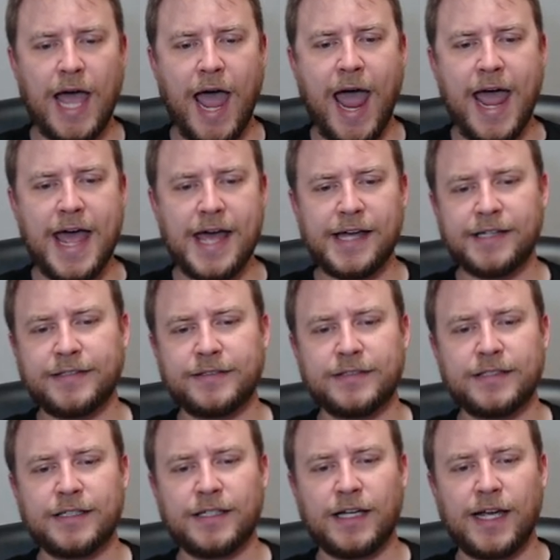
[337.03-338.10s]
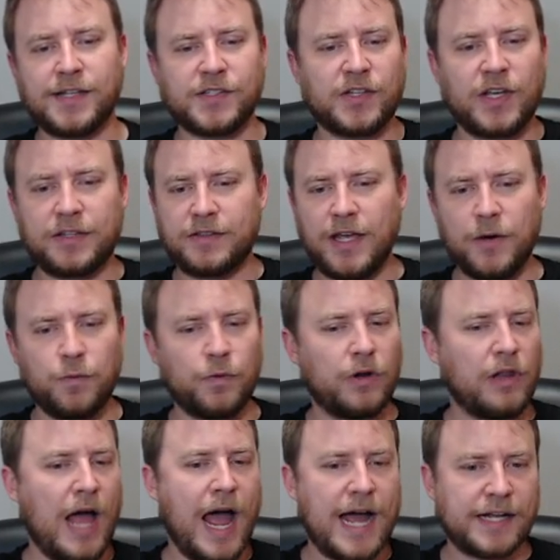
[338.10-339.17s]
and it's like they
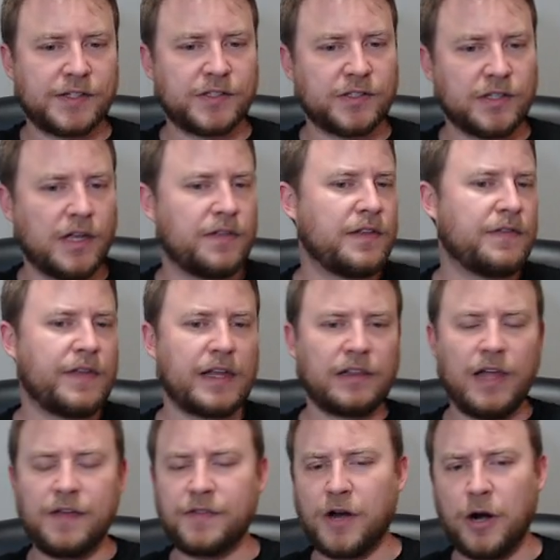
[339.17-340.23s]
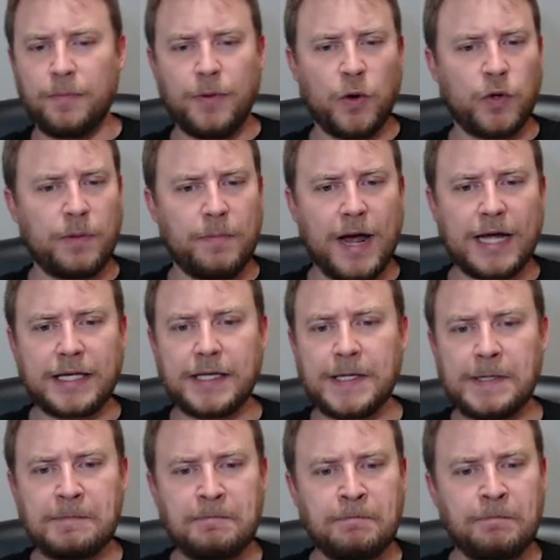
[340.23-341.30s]
relax and then they let their opponent back
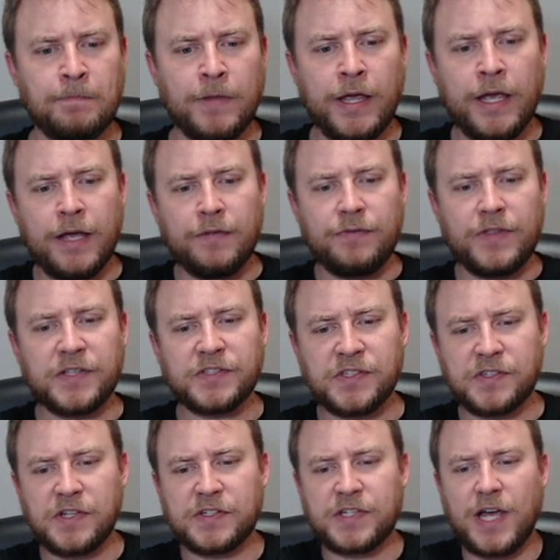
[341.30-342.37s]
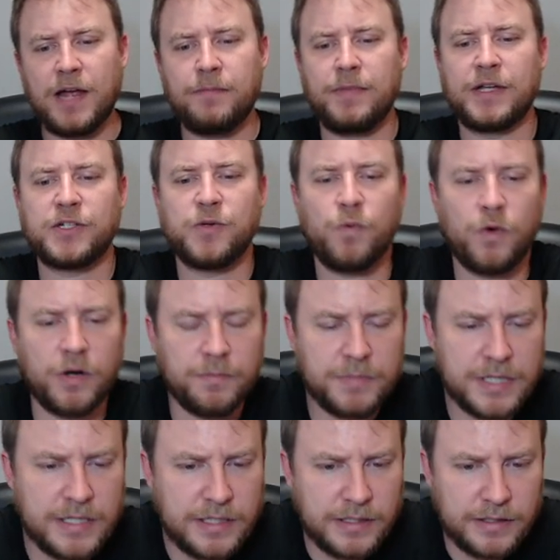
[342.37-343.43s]
in. This is the time that you want to
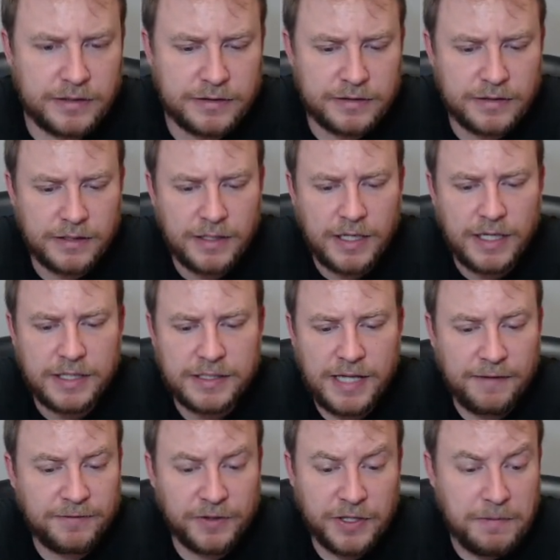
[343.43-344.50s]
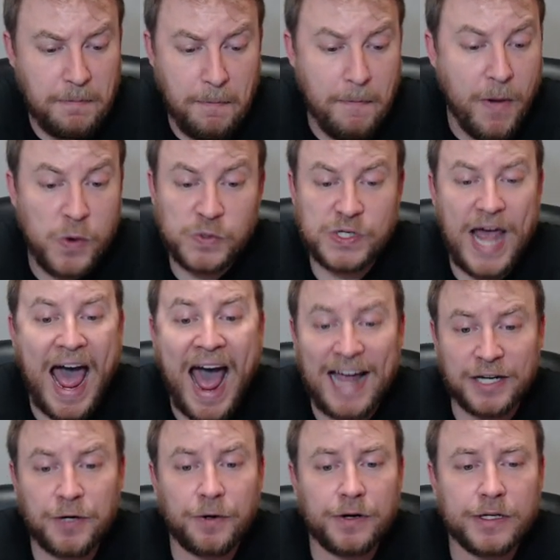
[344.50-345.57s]
be definitely most
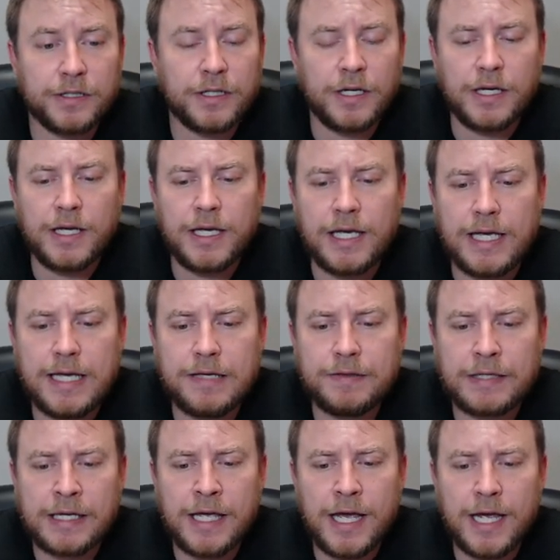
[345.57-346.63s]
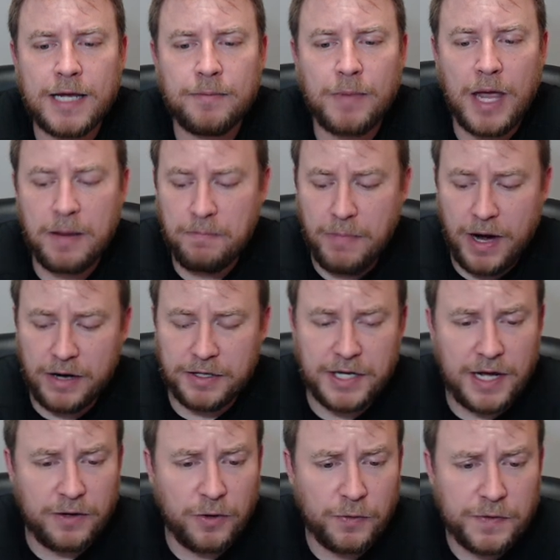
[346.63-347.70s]
accurate in the game and bear
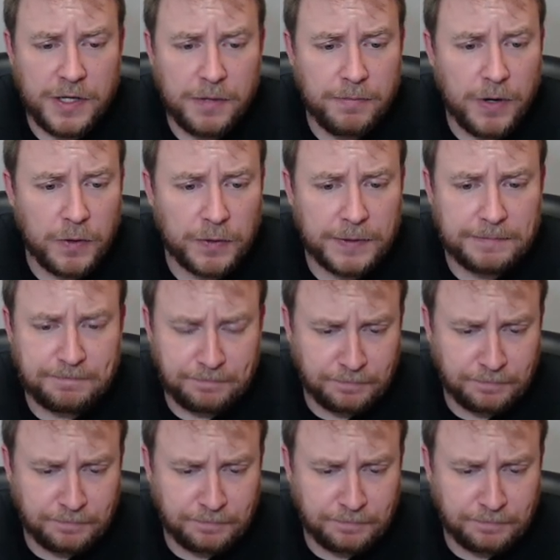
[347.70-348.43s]
down on the opponent.